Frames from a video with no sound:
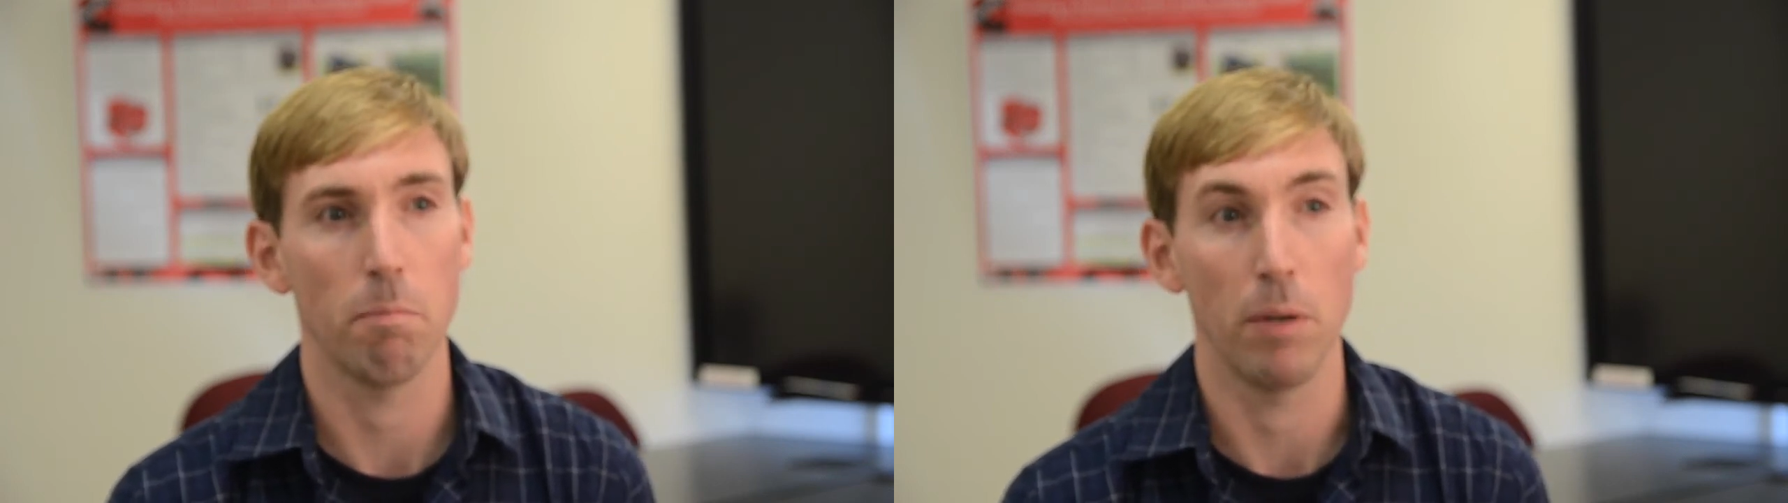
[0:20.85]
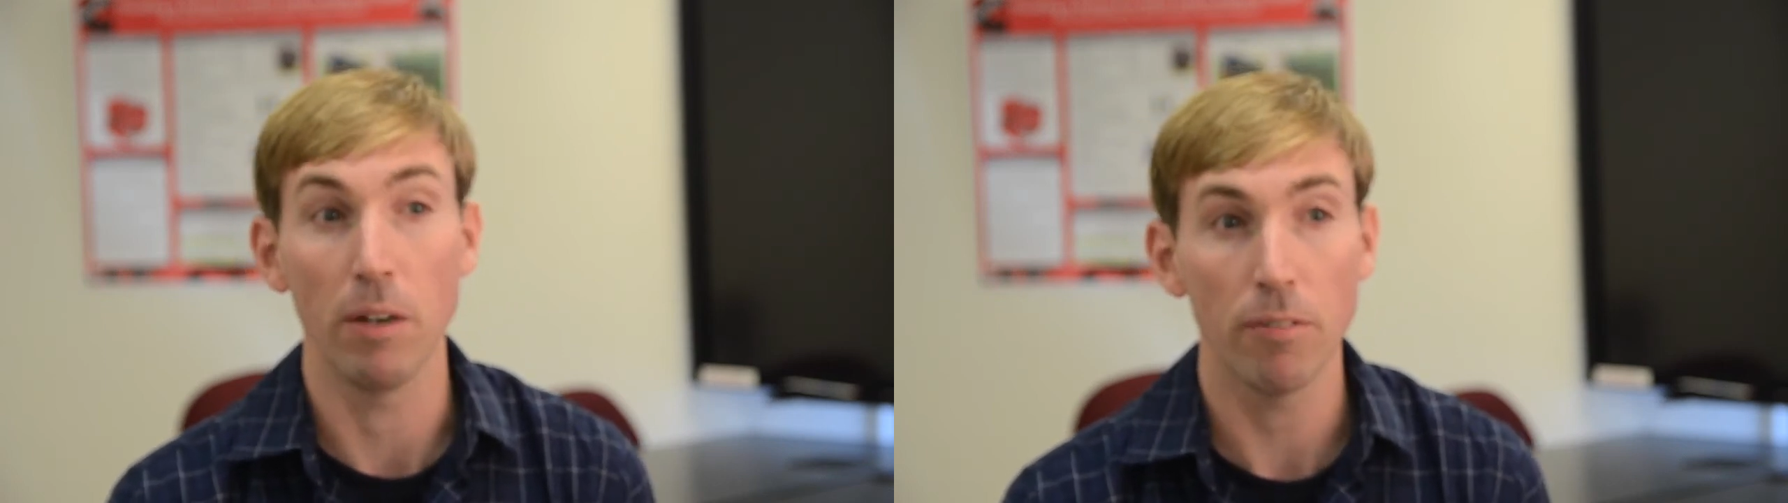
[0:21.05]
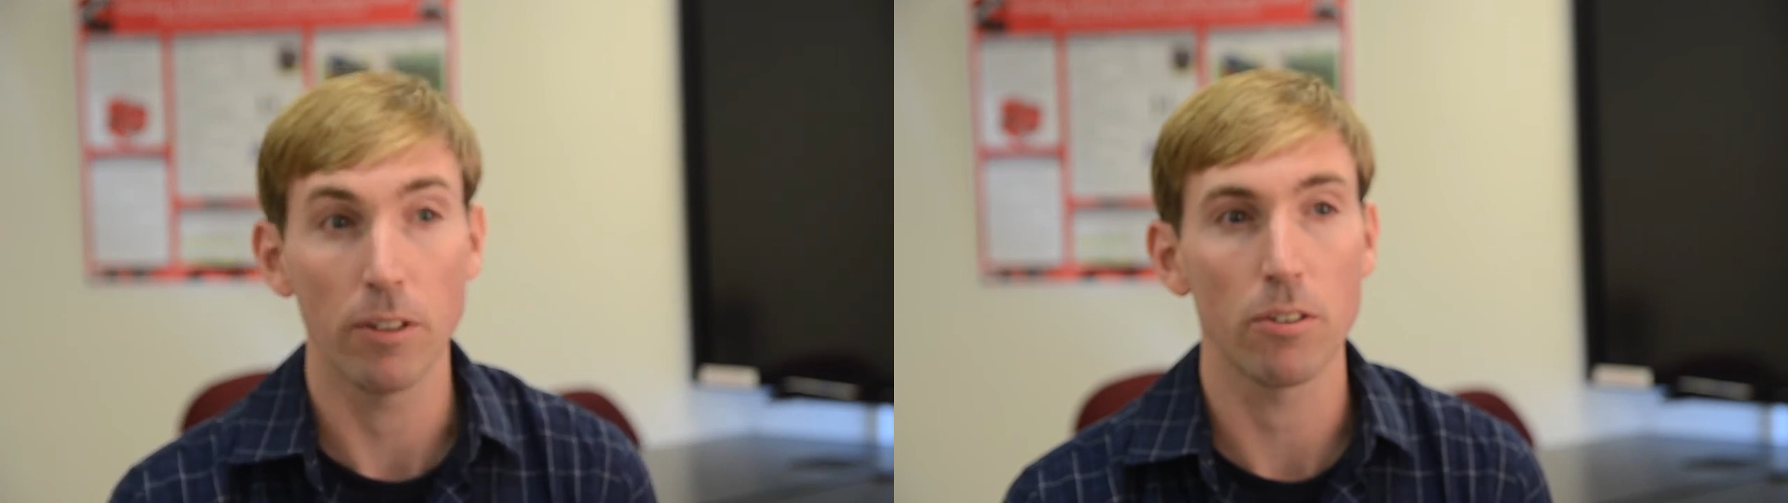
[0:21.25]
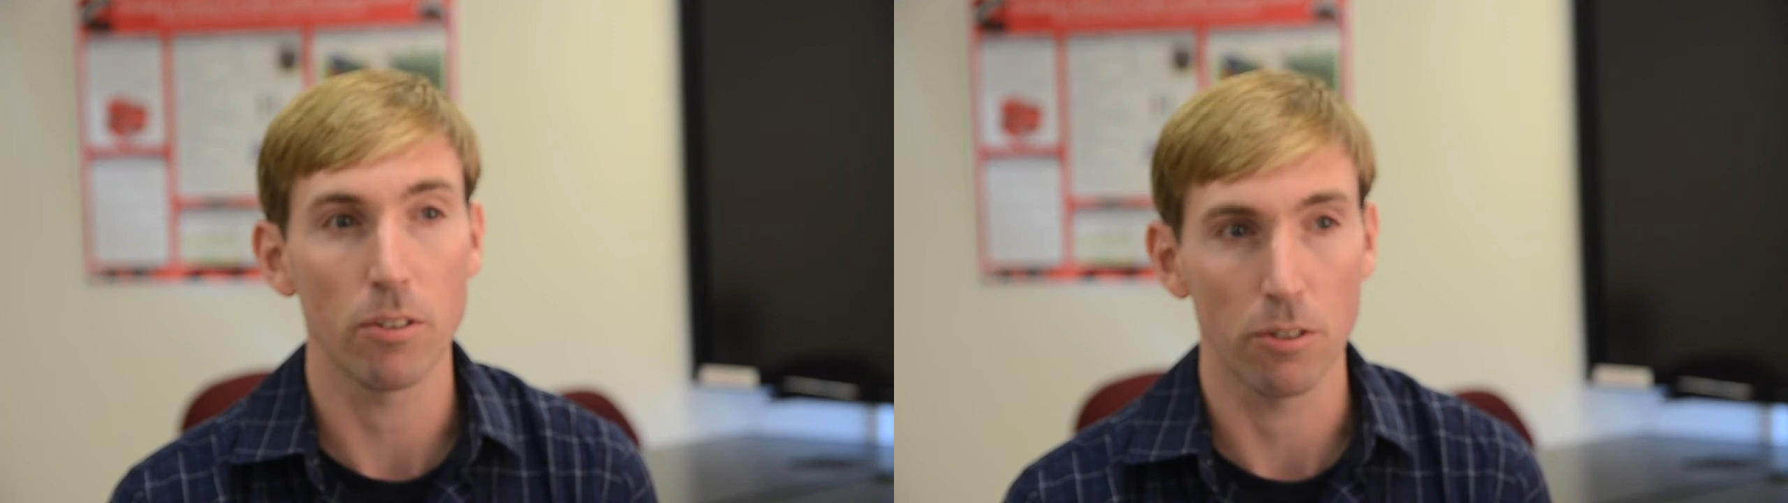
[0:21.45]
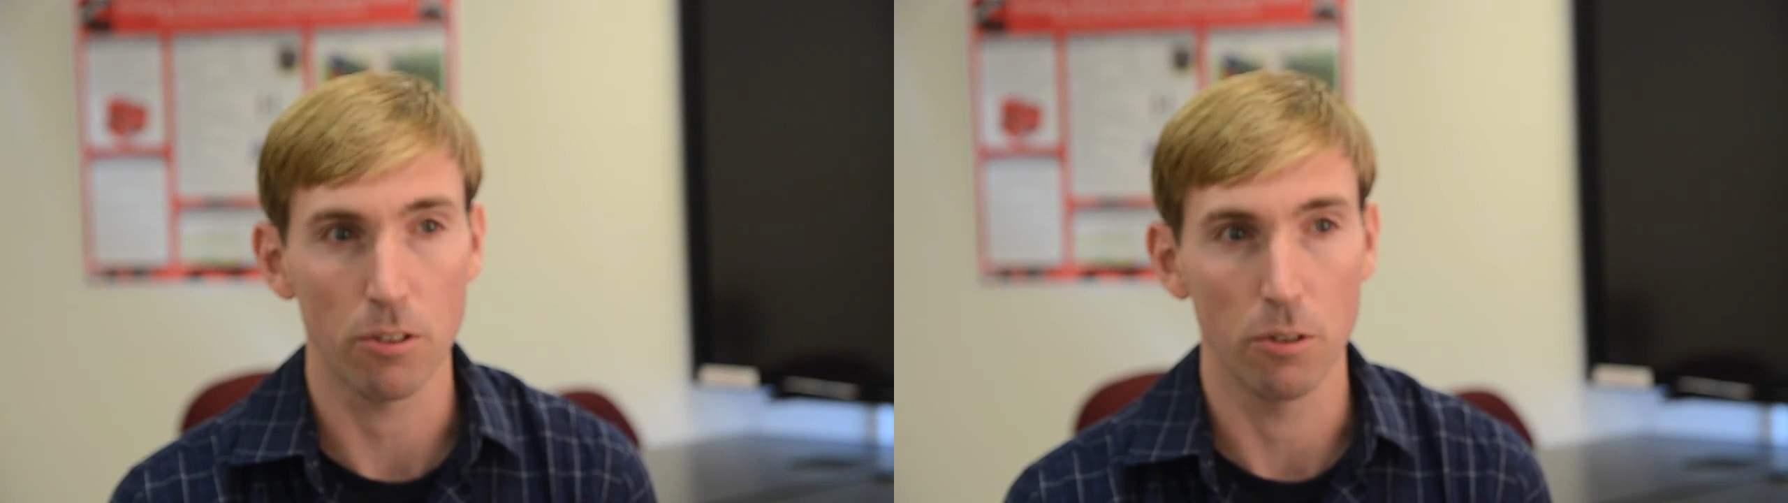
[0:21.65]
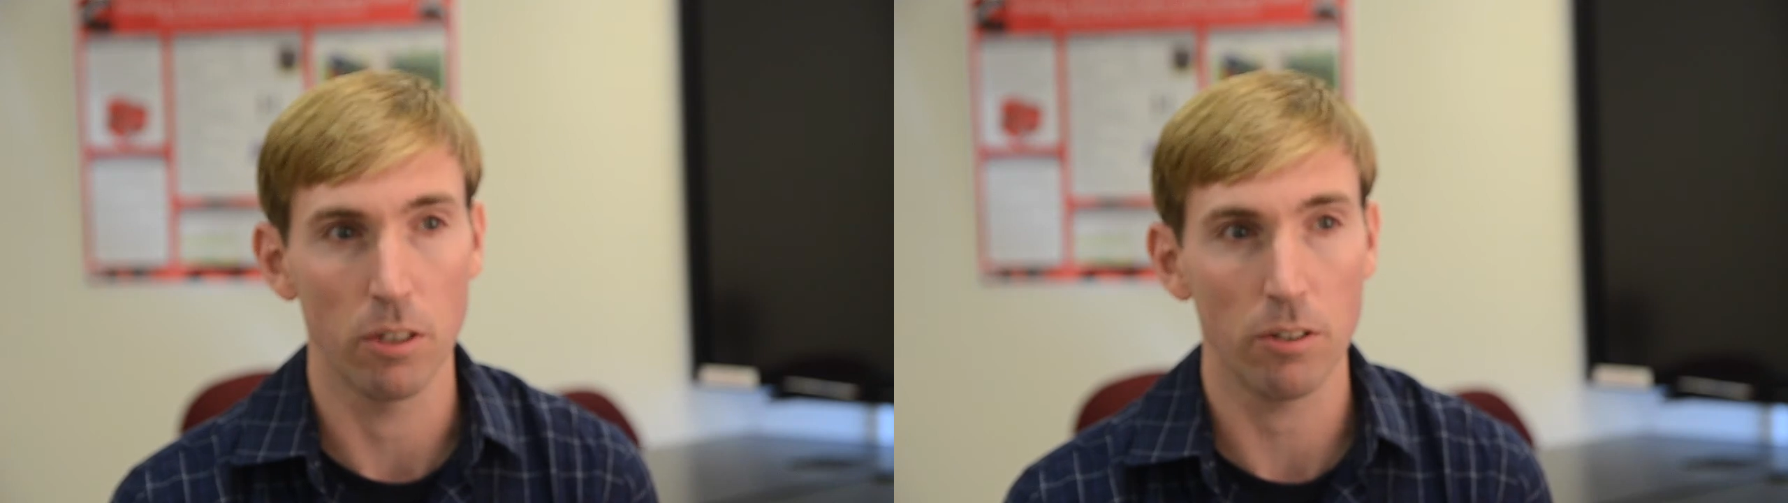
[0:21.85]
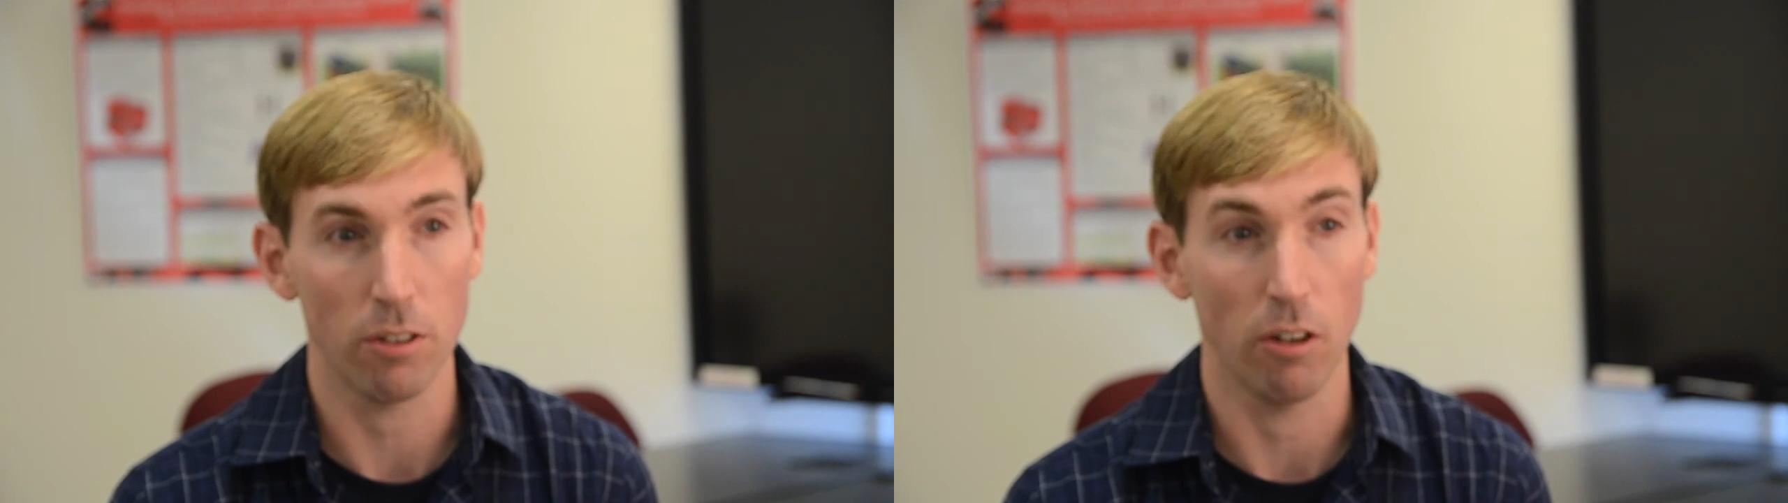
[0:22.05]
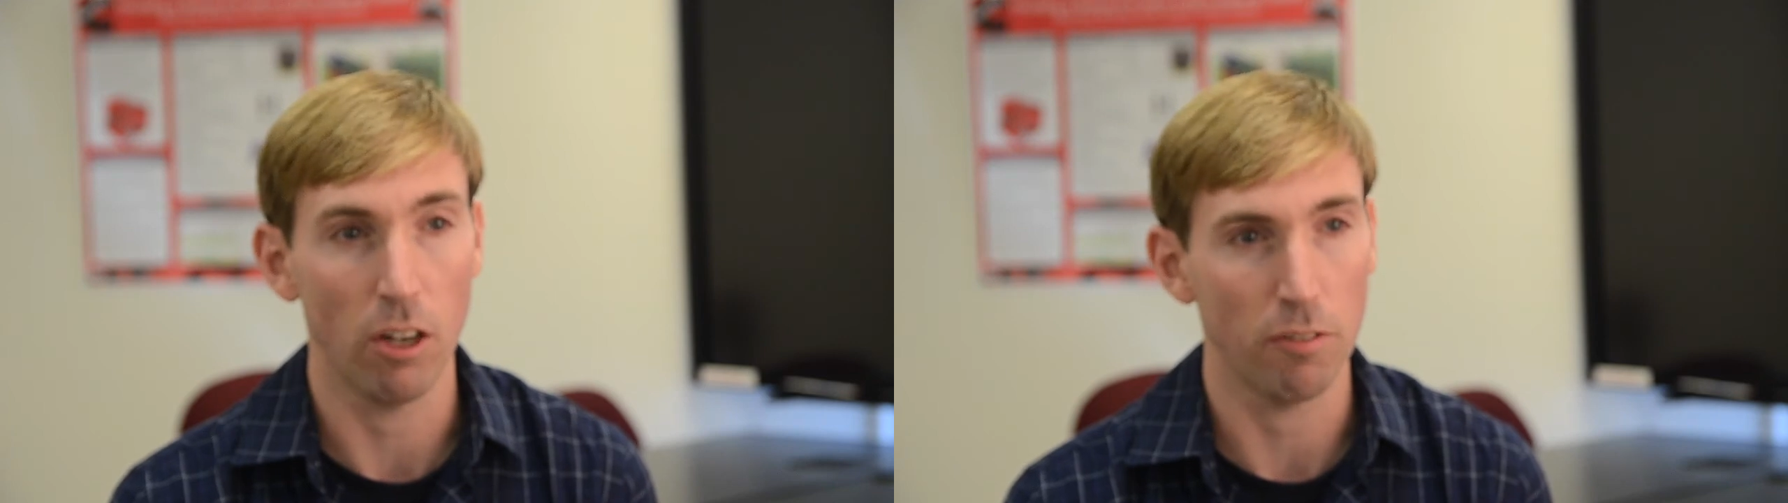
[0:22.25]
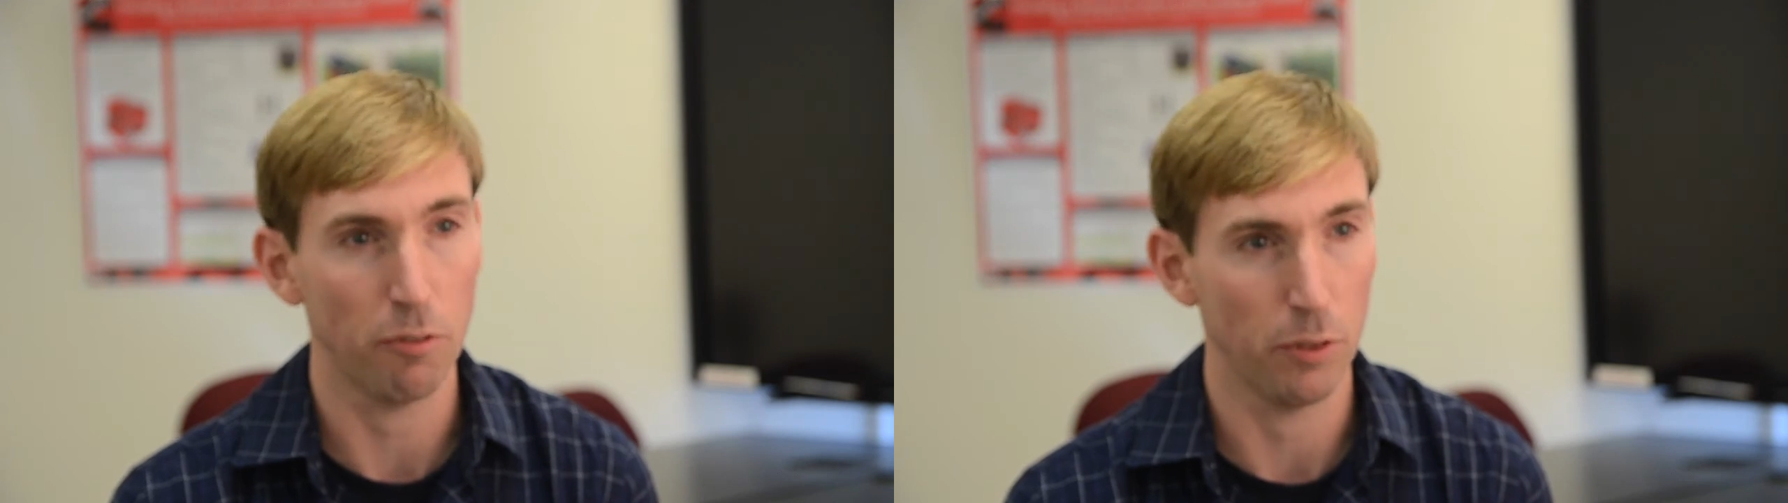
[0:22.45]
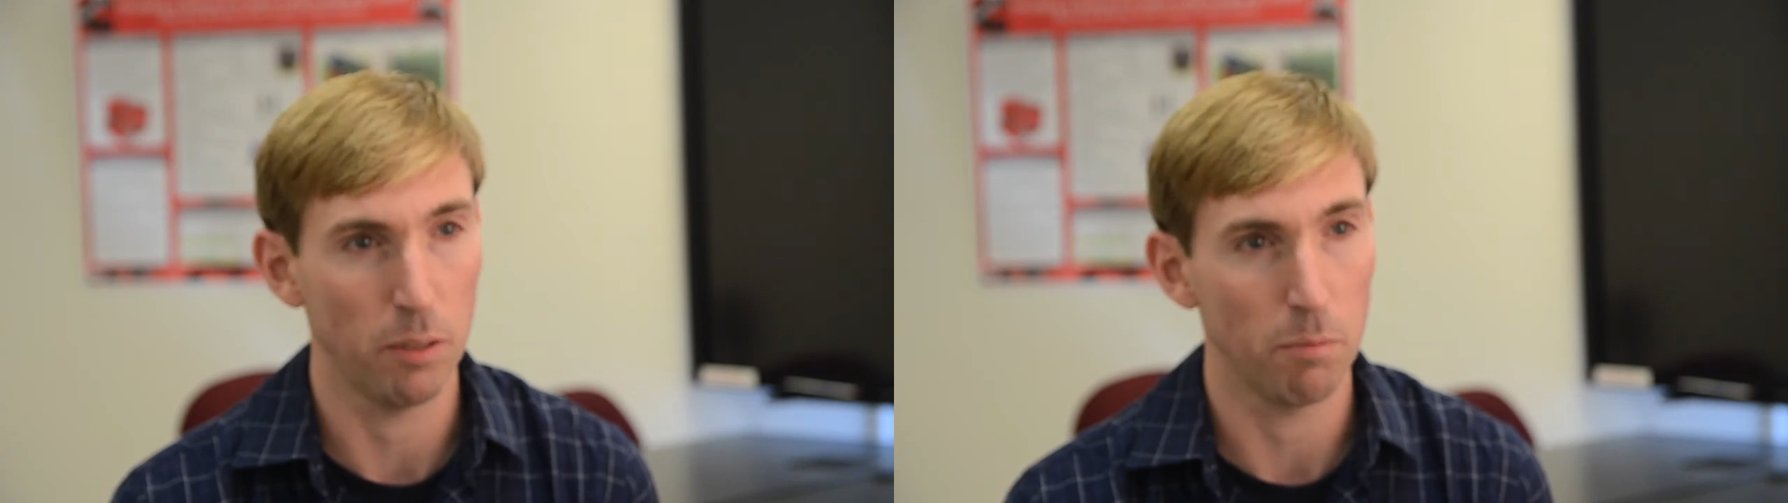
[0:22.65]
benefits to students and a lot of
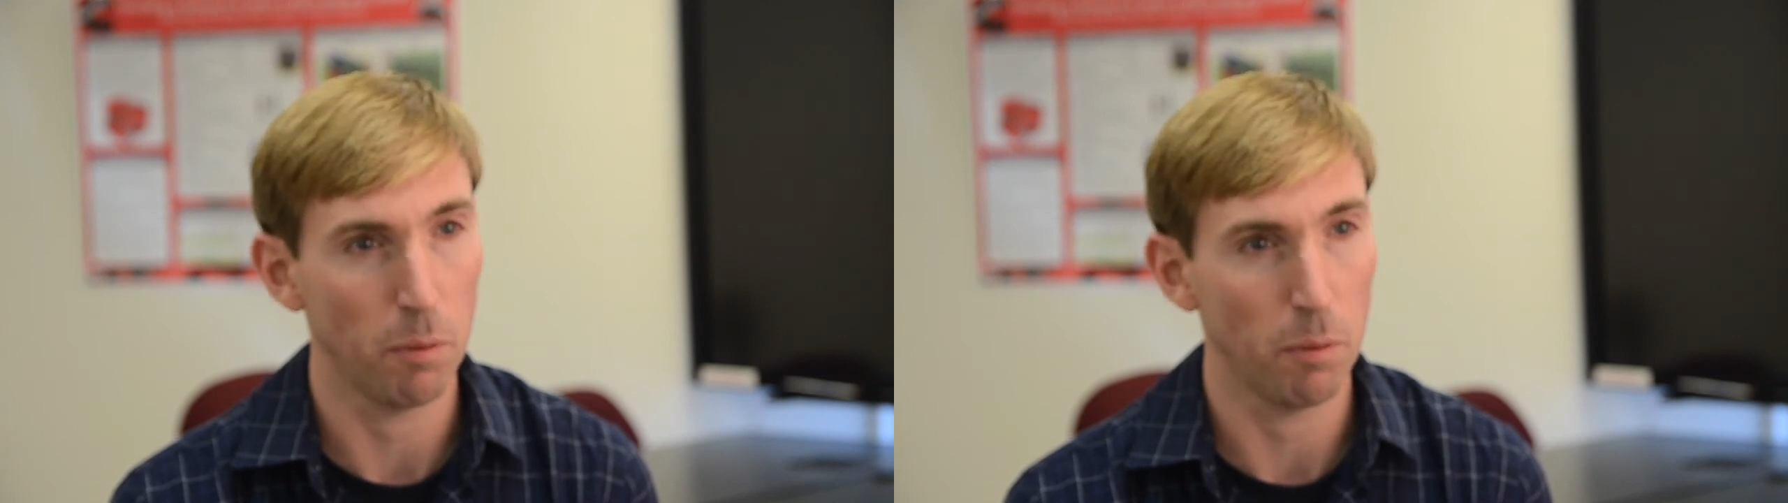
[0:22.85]
freedom